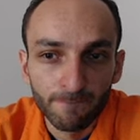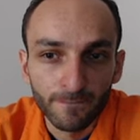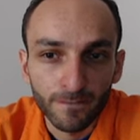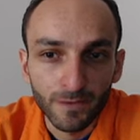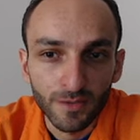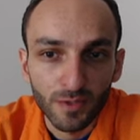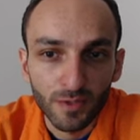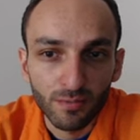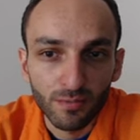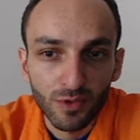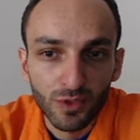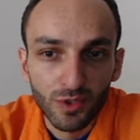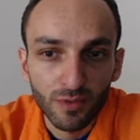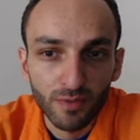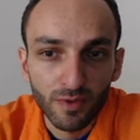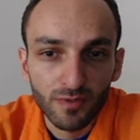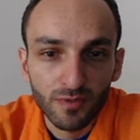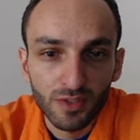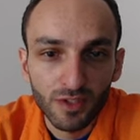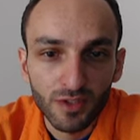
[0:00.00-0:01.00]
Yes, bishop
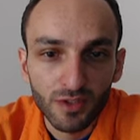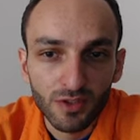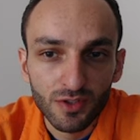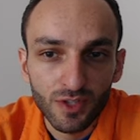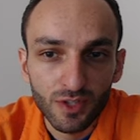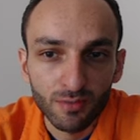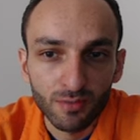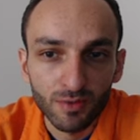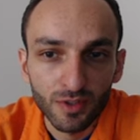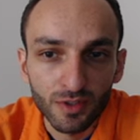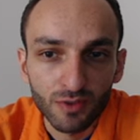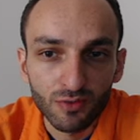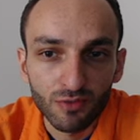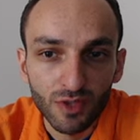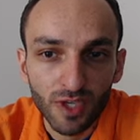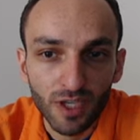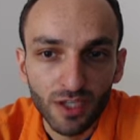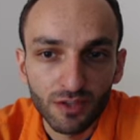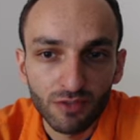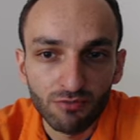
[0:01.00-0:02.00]
f6 I played rook
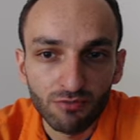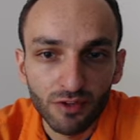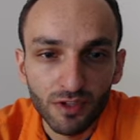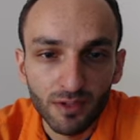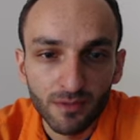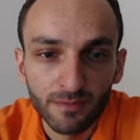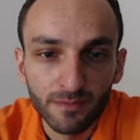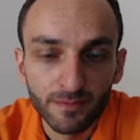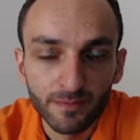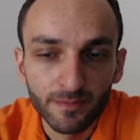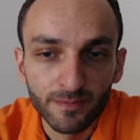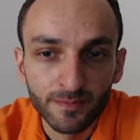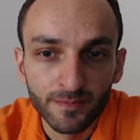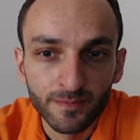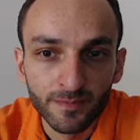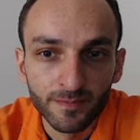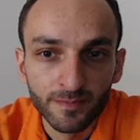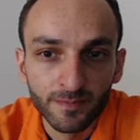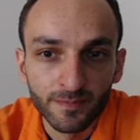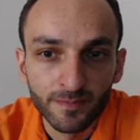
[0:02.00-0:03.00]
a3.
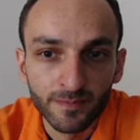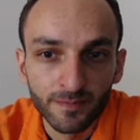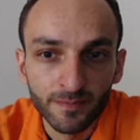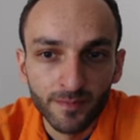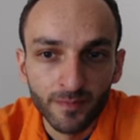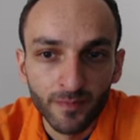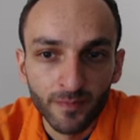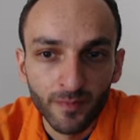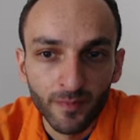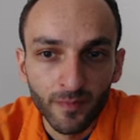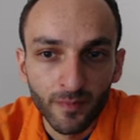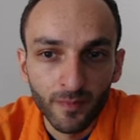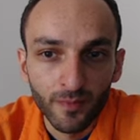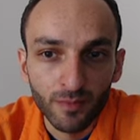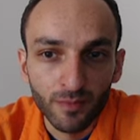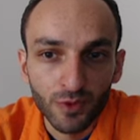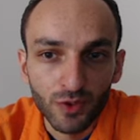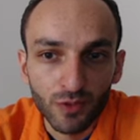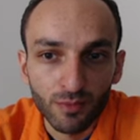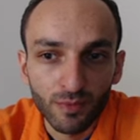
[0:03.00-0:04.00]

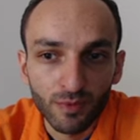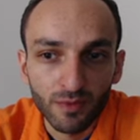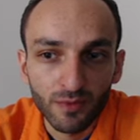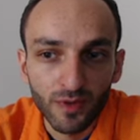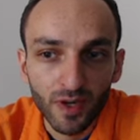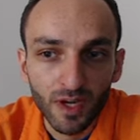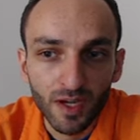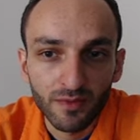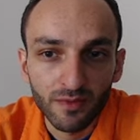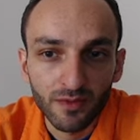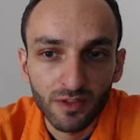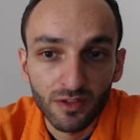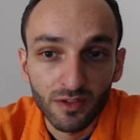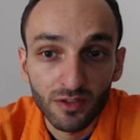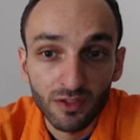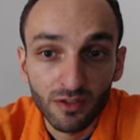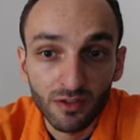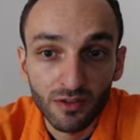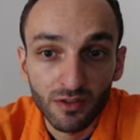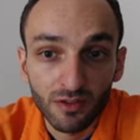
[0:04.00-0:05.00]
Bishop e5 and
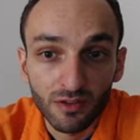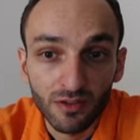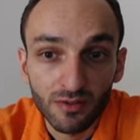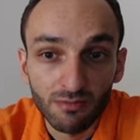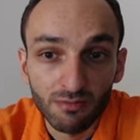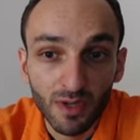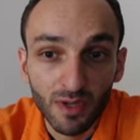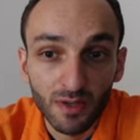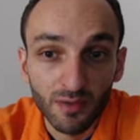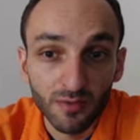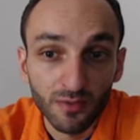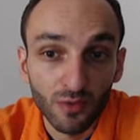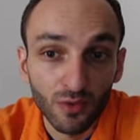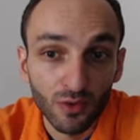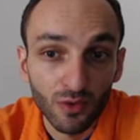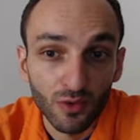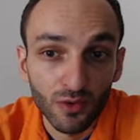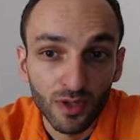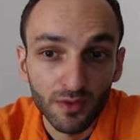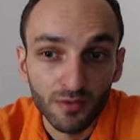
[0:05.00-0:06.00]
here f4
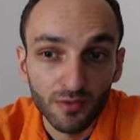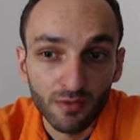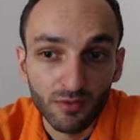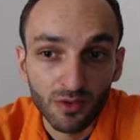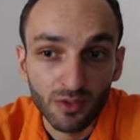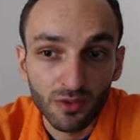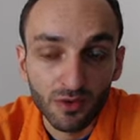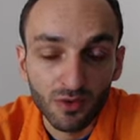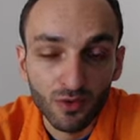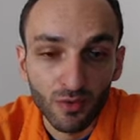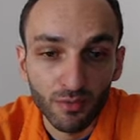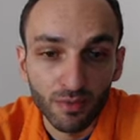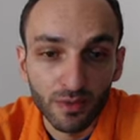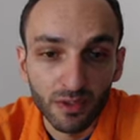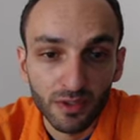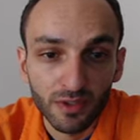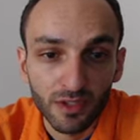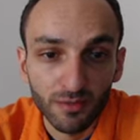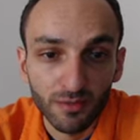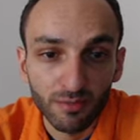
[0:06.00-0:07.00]
or f3
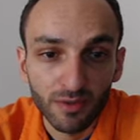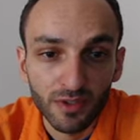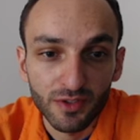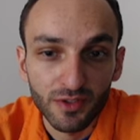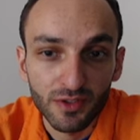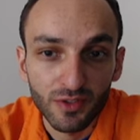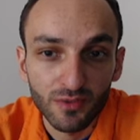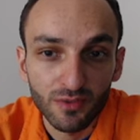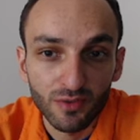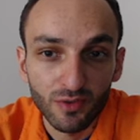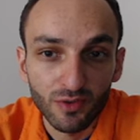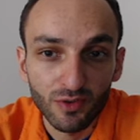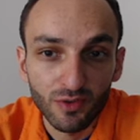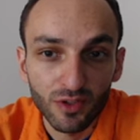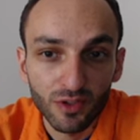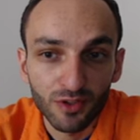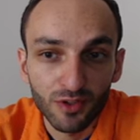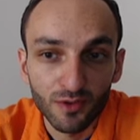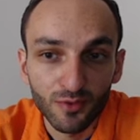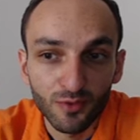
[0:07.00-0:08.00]
stopping. I played c4
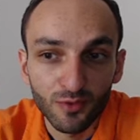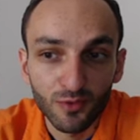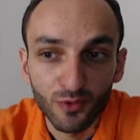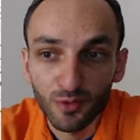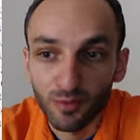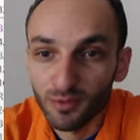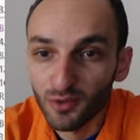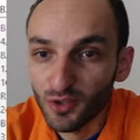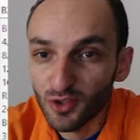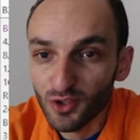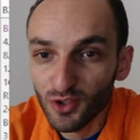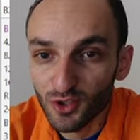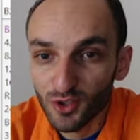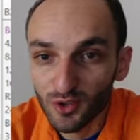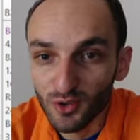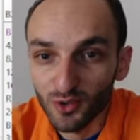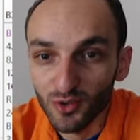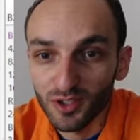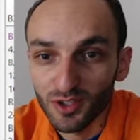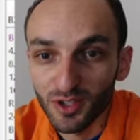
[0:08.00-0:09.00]
and f4. Position is
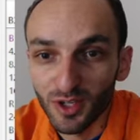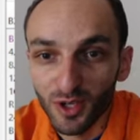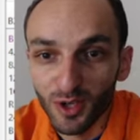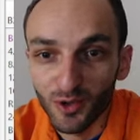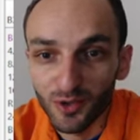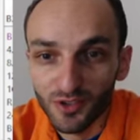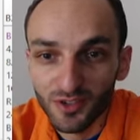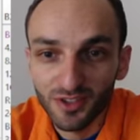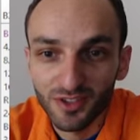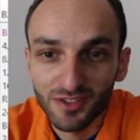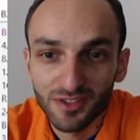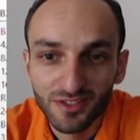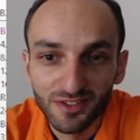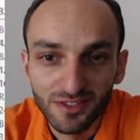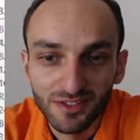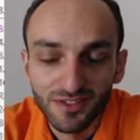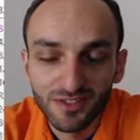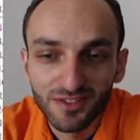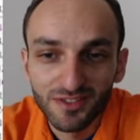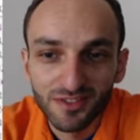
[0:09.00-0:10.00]
already lost.
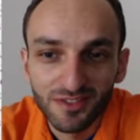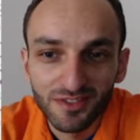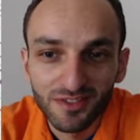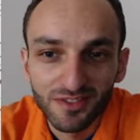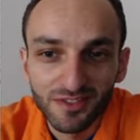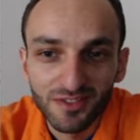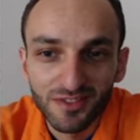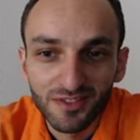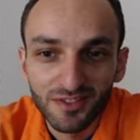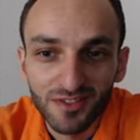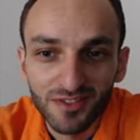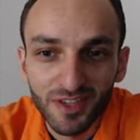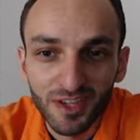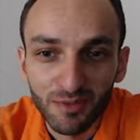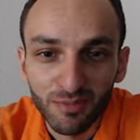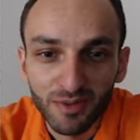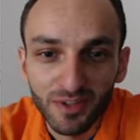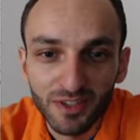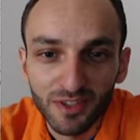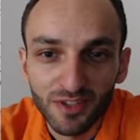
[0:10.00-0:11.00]
I
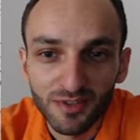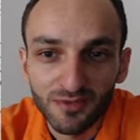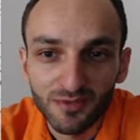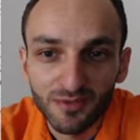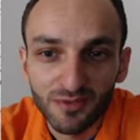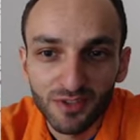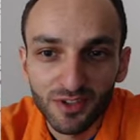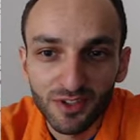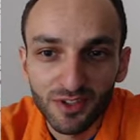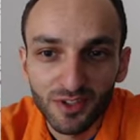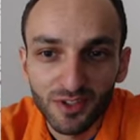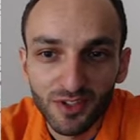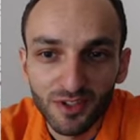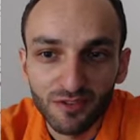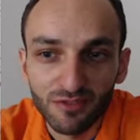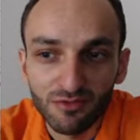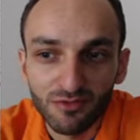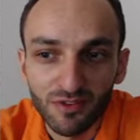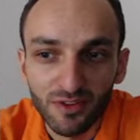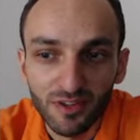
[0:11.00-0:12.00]
played f3,
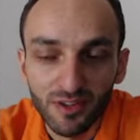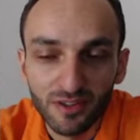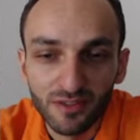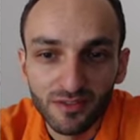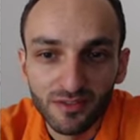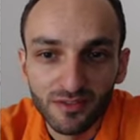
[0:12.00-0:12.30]
e3.